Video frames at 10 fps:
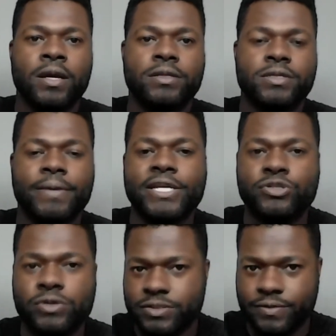to make
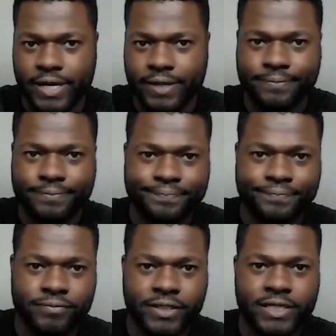sure it's right,
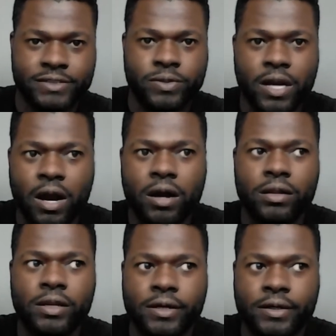because we
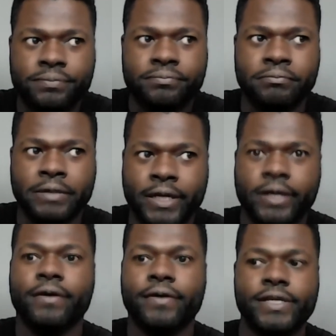all are in a
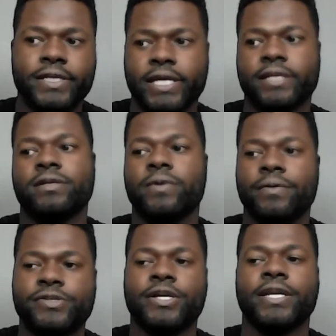hurry to get to where
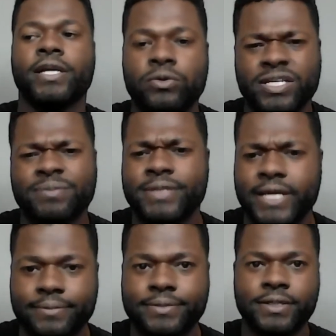we're trying to go
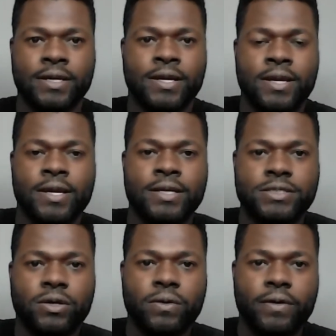sometimes.
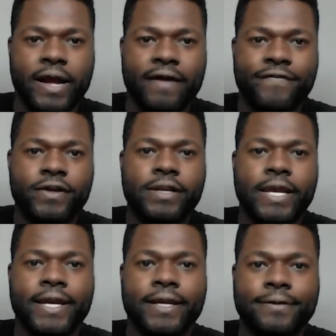So I feel
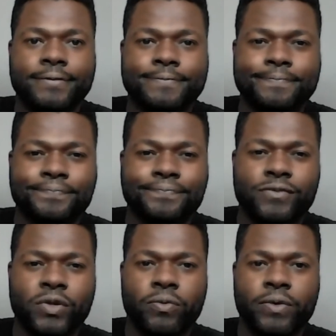like
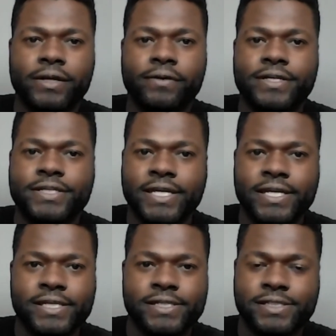with
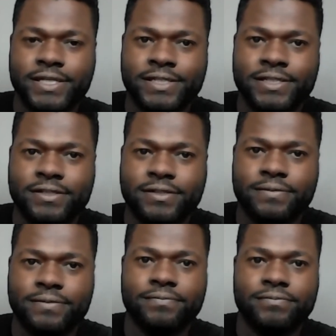Christine, it's just,
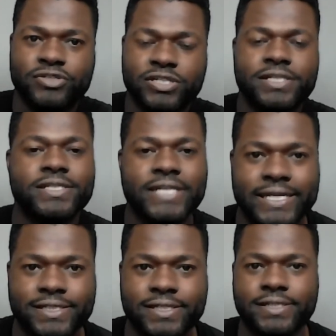she just
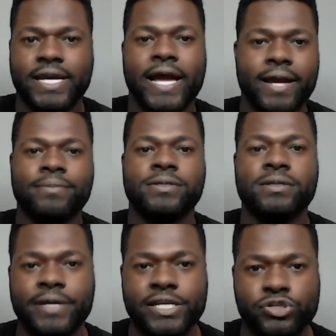takes the time to
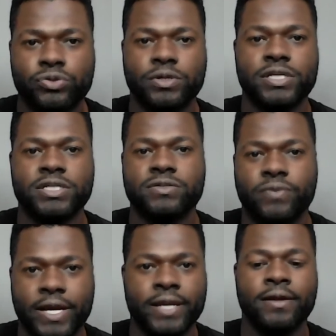make sure it's
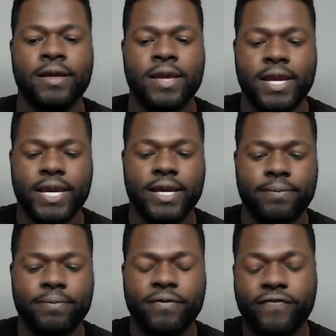right.
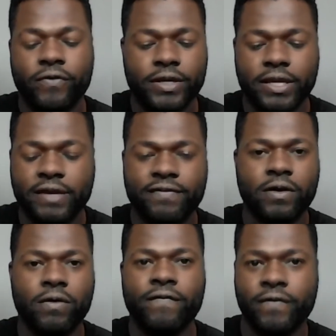And before you even
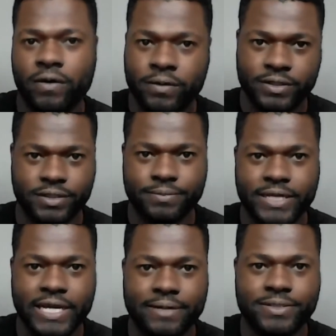go forward,
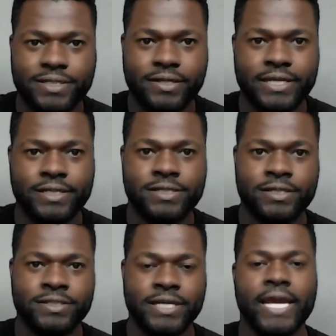sometimes she'll let,
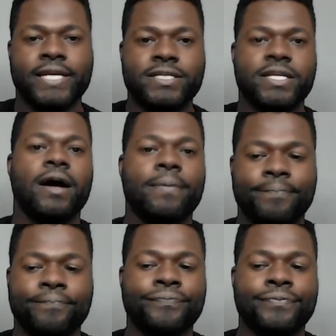she'll say, hey, stop.
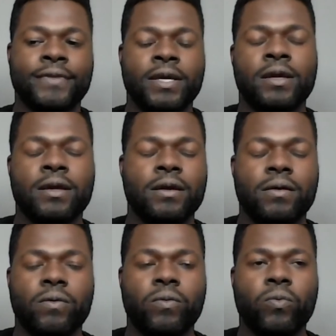
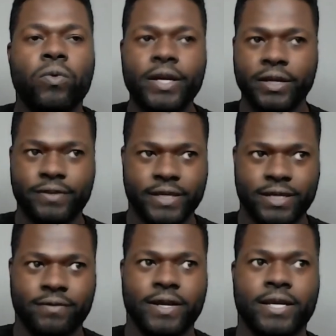What are you
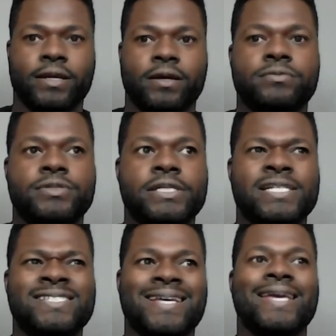thinking right now? She
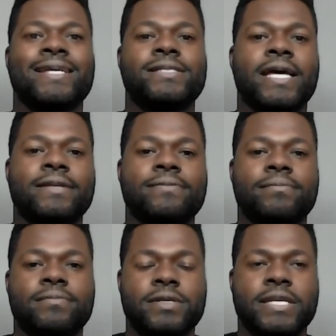just takes that
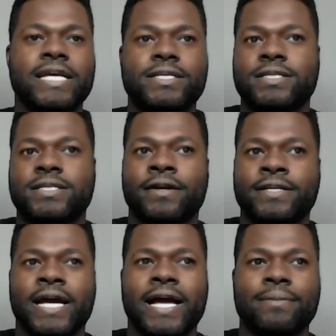necessary
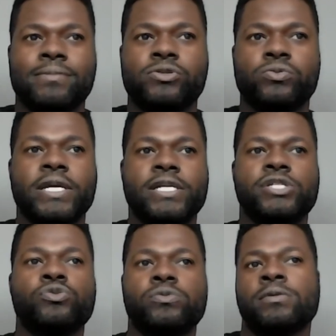time to get
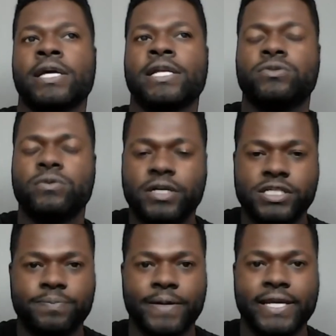you into a
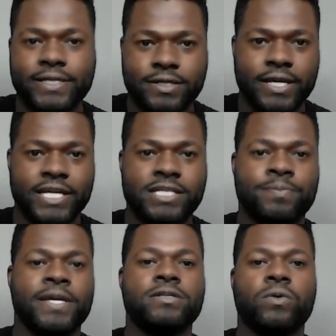space, a
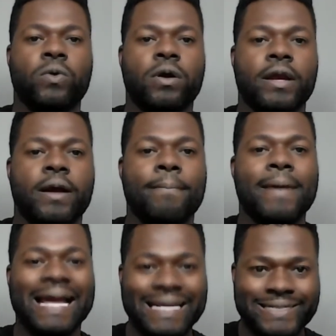headspace, or a
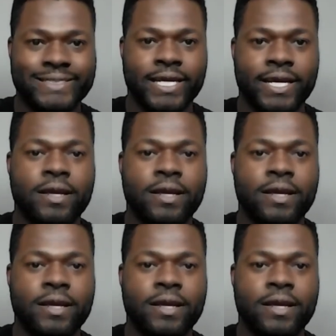mindset